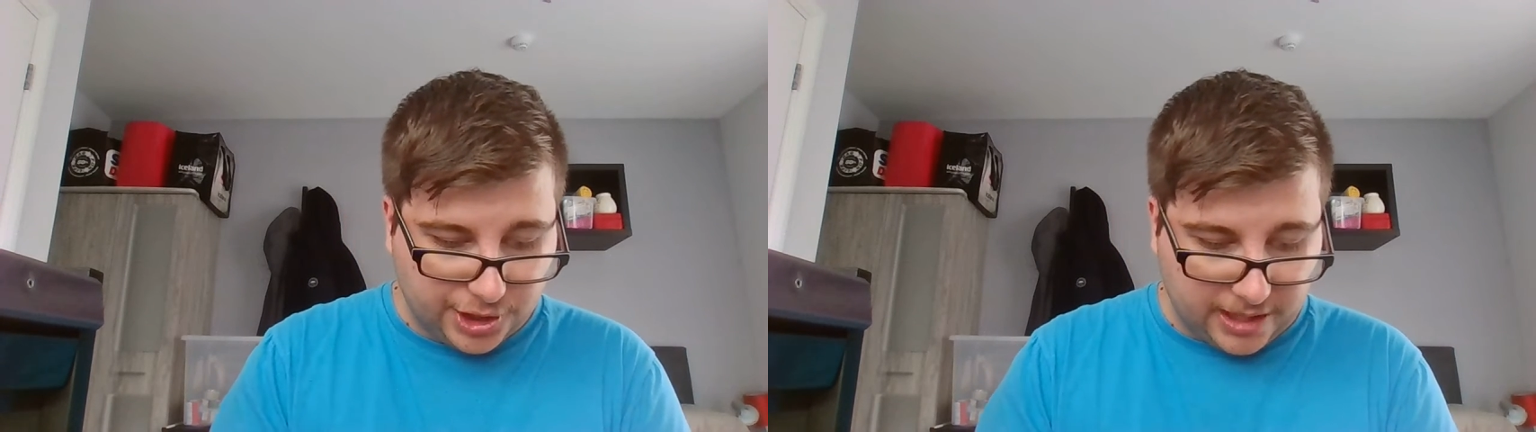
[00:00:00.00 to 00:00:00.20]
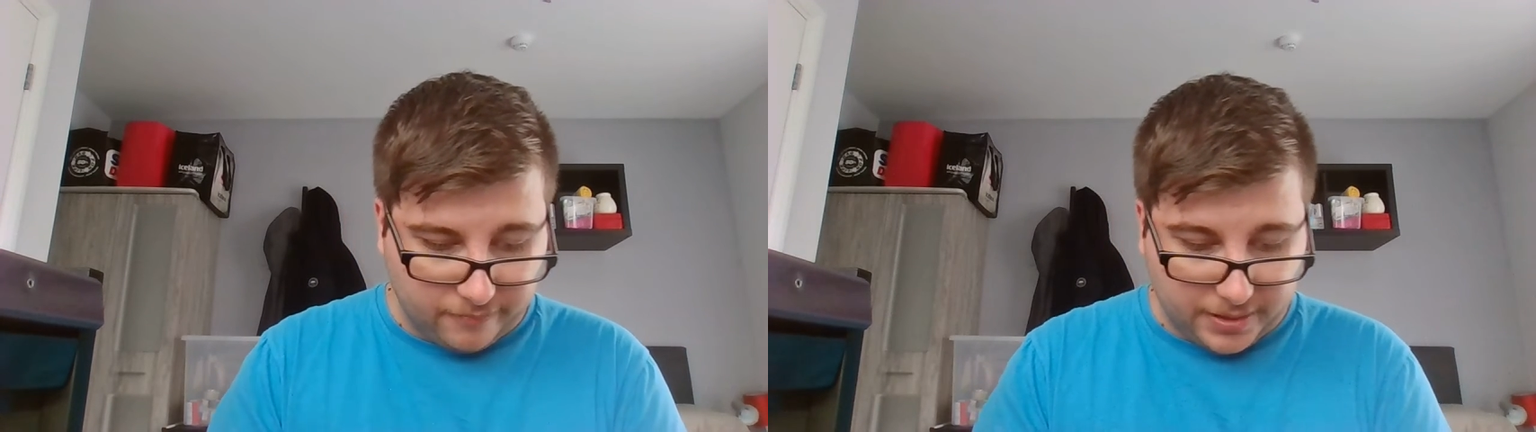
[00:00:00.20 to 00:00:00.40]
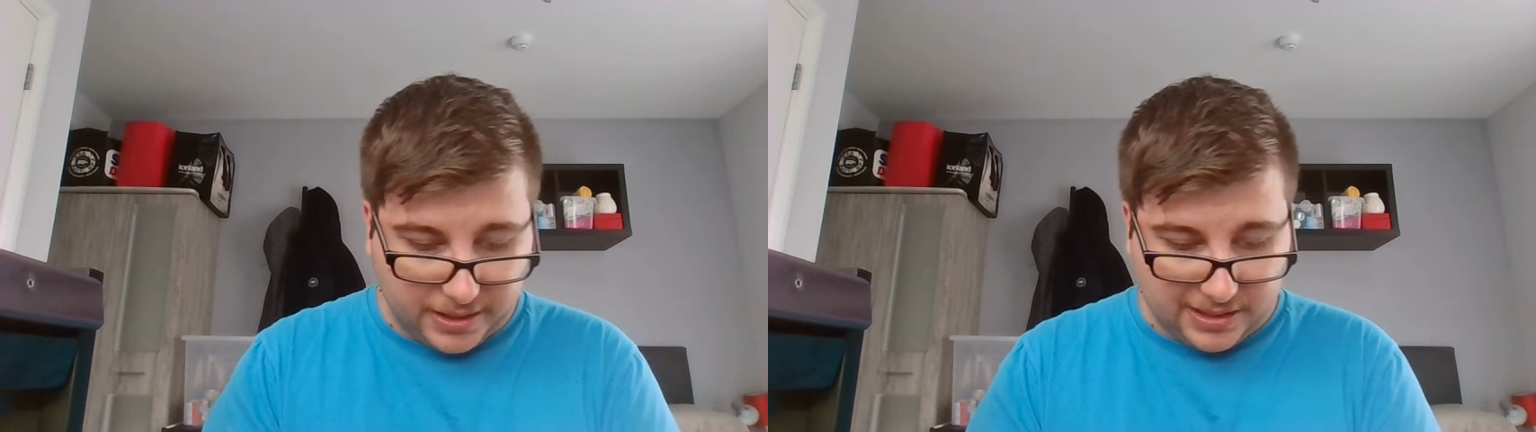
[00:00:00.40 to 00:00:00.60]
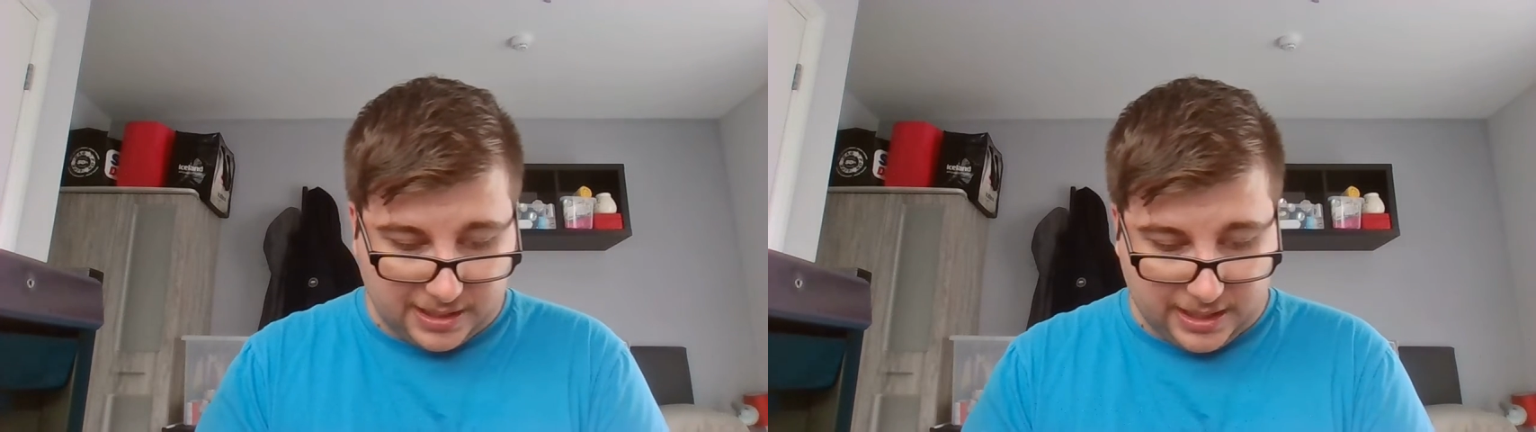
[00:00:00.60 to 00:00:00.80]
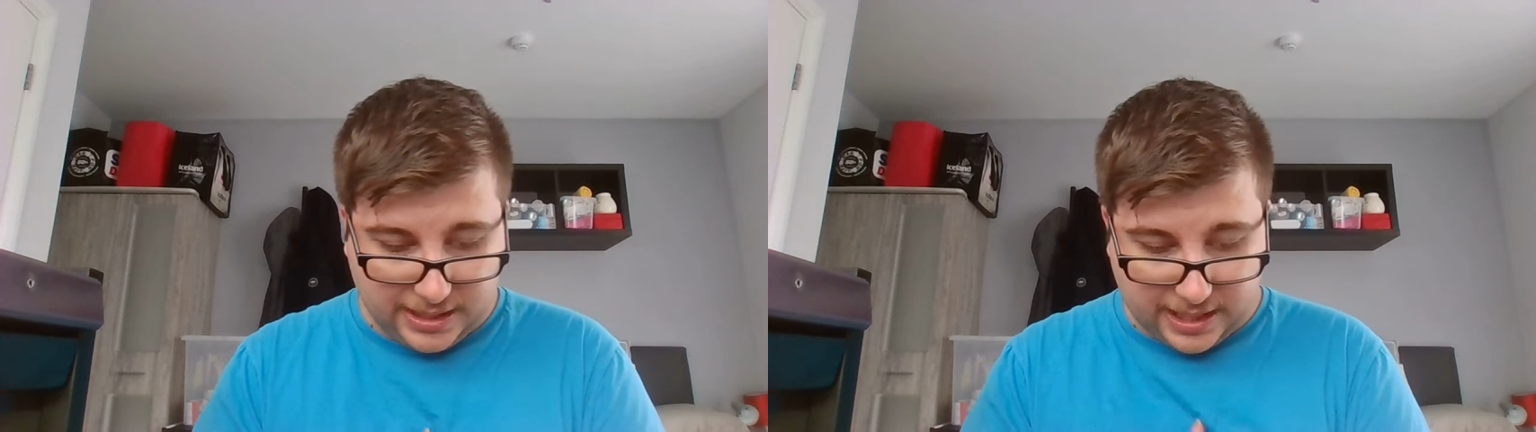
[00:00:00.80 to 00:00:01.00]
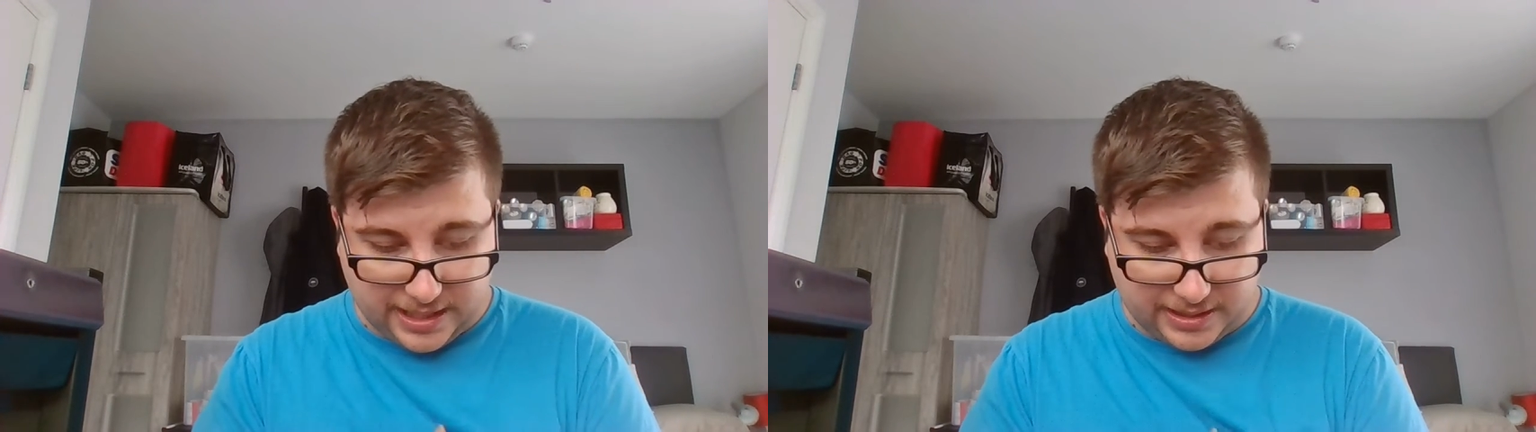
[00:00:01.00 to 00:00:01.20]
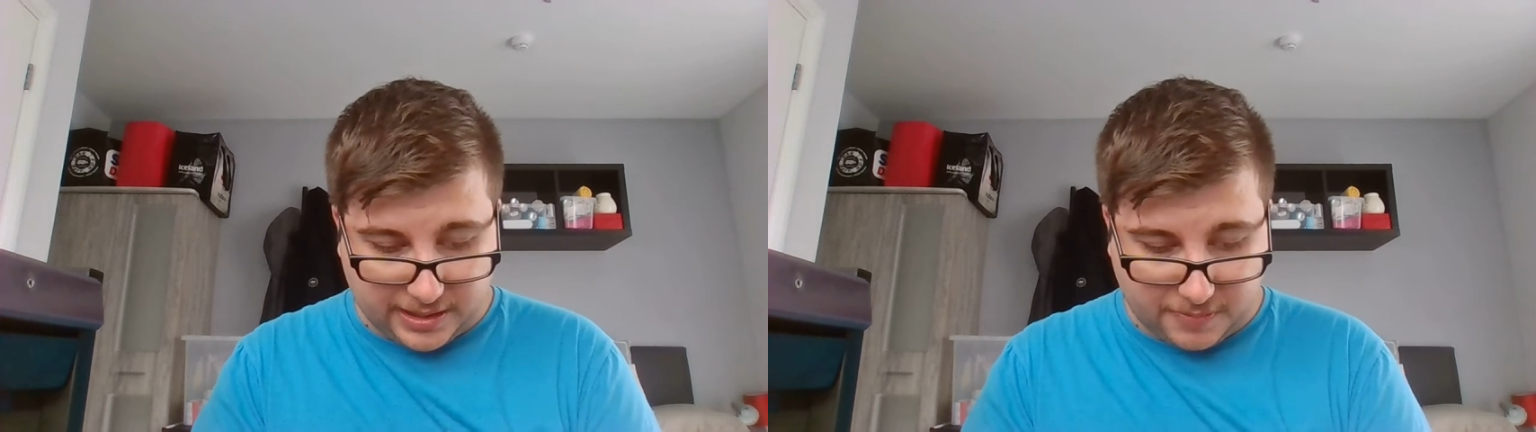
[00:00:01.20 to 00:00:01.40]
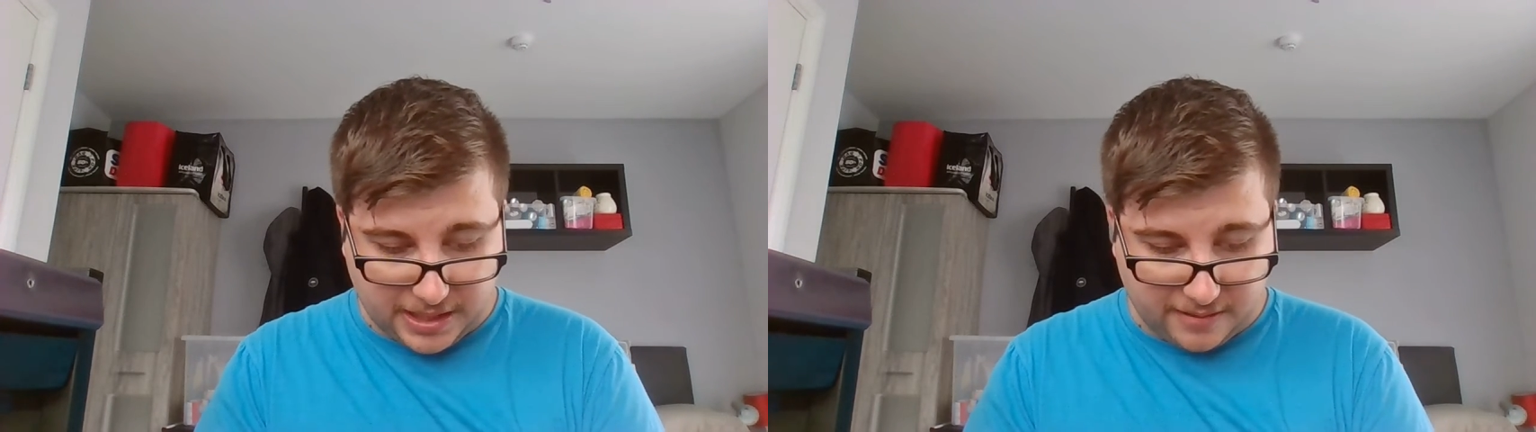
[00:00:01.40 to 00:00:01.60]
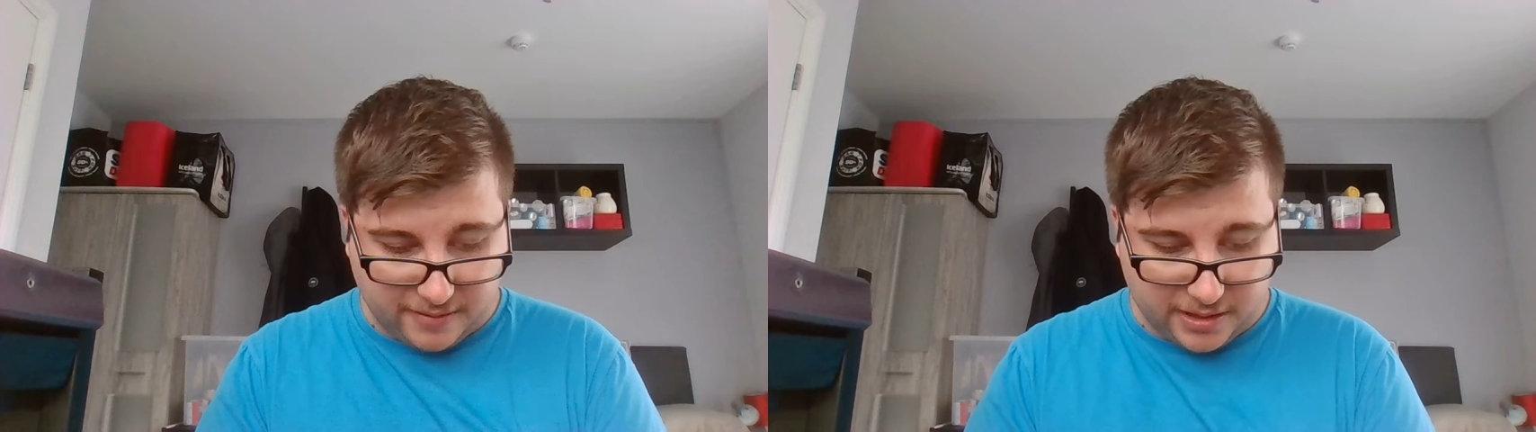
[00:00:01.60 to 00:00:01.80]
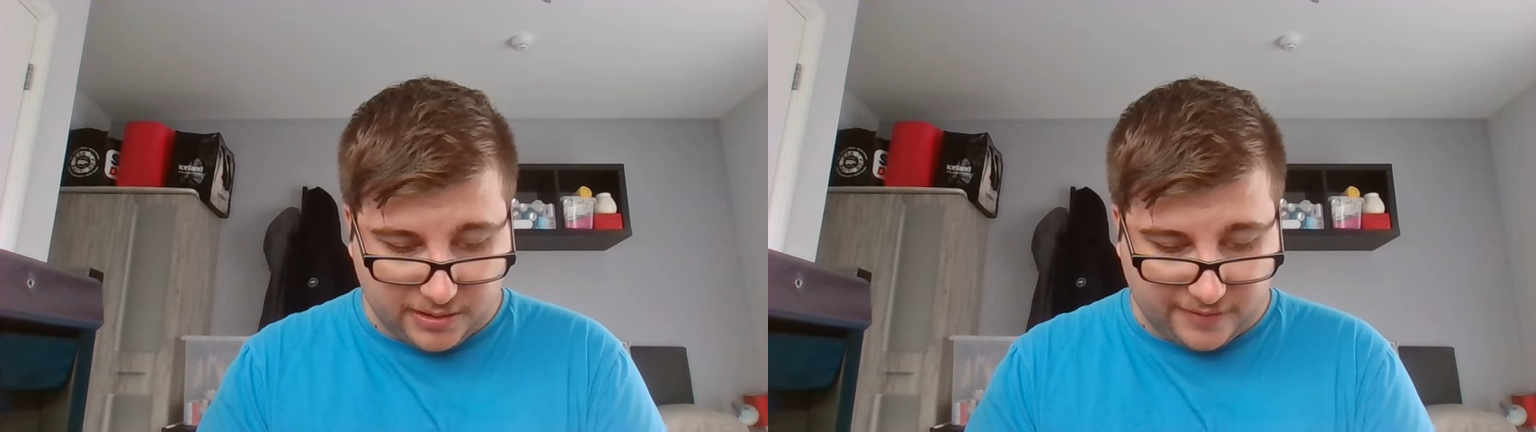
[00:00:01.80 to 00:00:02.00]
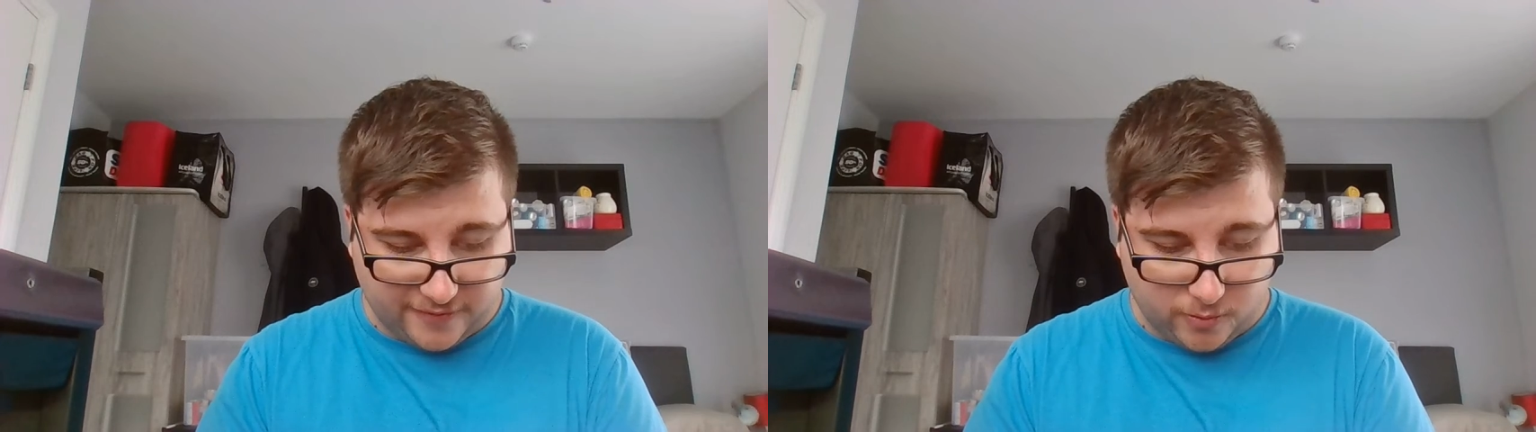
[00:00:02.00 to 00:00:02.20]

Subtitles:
as Champions League experience